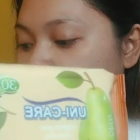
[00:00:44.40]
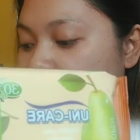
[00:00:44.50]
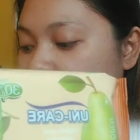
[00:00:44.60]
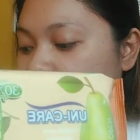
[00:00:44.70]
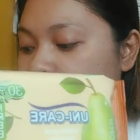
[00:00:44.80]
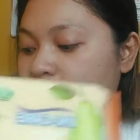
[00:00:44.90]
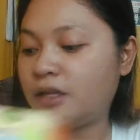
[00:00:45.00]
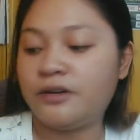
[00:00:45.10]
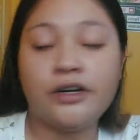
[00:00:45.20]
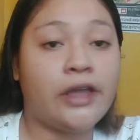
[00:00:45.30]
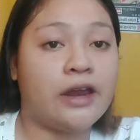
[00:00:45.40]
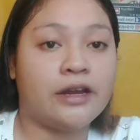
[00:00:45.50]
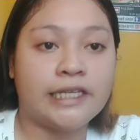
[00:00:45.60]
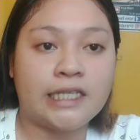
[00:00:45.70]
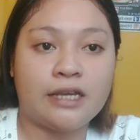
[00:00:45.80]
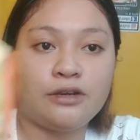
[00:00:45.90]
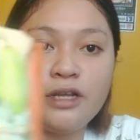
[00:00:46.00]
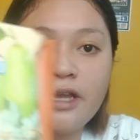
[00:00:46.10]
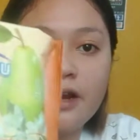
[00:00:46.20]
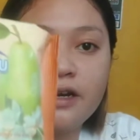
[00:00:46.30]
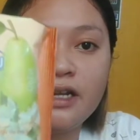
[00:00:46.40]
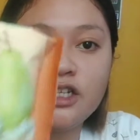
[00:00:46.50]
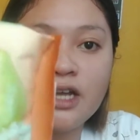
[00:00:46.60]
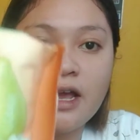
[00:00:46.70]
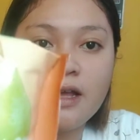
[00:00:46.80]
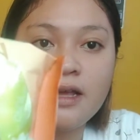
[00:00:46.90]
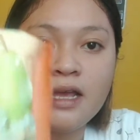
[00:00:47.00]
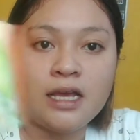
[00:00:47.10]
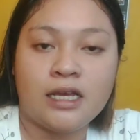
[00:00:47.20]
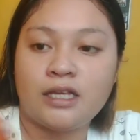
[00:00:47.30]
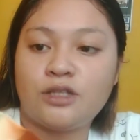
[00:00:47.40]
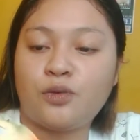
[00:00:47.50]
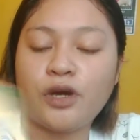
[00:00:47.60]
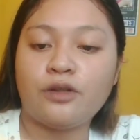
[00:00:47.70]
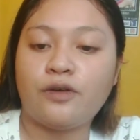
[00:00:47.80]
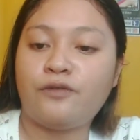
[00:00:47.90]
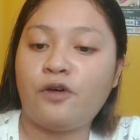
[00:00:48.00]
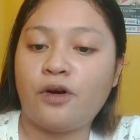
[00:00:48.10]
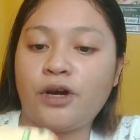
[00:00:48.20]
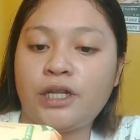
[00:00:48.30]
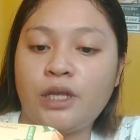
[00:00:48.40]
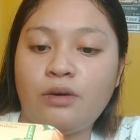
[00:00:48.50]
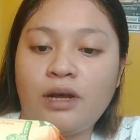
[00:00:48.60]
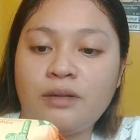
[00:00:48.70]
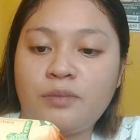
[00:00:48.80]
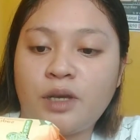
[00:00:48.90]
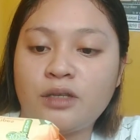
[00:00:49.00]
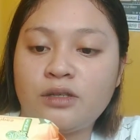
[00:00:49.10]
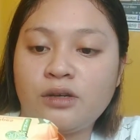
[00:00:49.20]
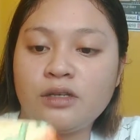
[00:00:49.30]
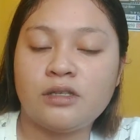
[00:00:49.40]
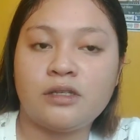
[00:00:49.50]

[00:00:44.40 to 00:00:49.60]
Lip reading: Ah, tender caring is a Unicare ni siya. It's worth of 41 pesos.